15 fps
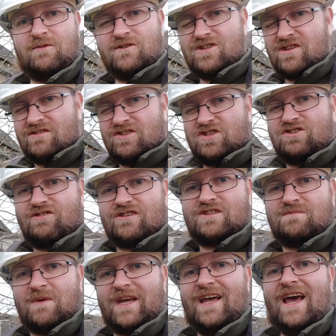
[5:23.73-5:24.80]
But just
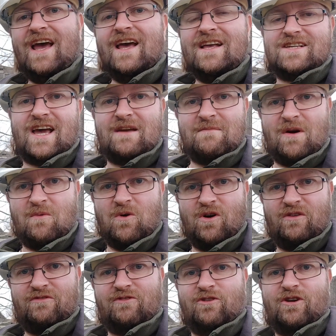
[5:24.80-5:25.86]
trust me, take my
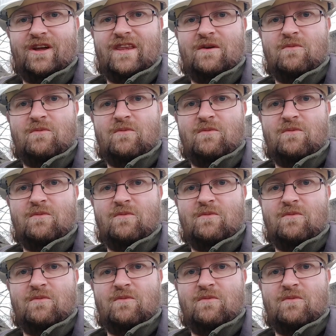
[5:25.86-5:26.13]
word for it,